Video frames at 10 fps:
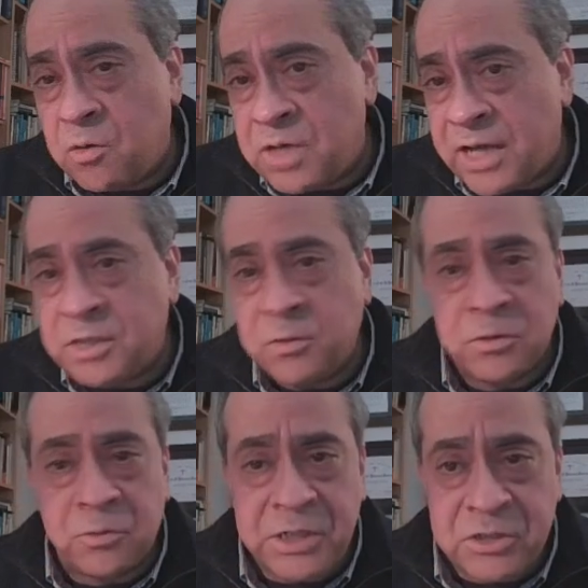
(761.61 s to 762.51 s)
online you
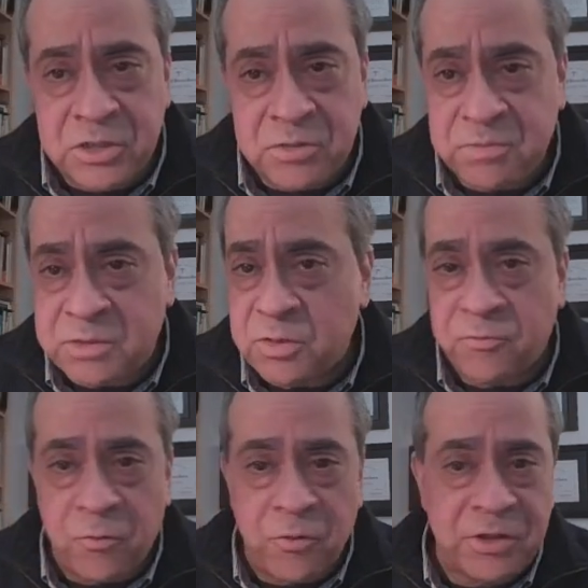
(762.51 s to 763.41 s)
will reach
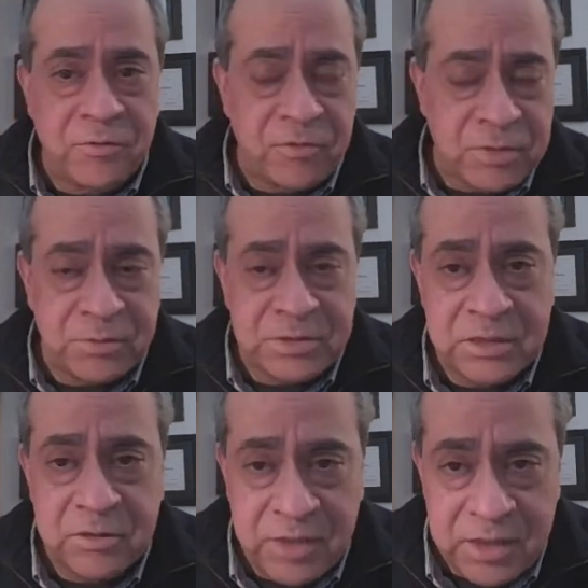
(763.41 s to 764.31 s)
between 40 and
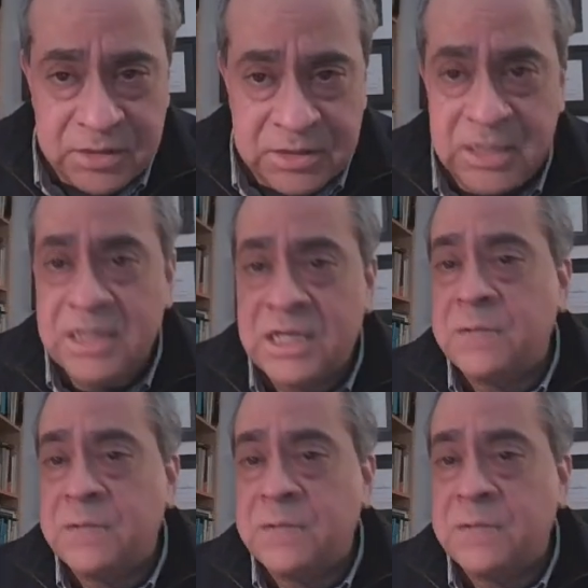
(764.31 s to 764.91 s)
50% of kids.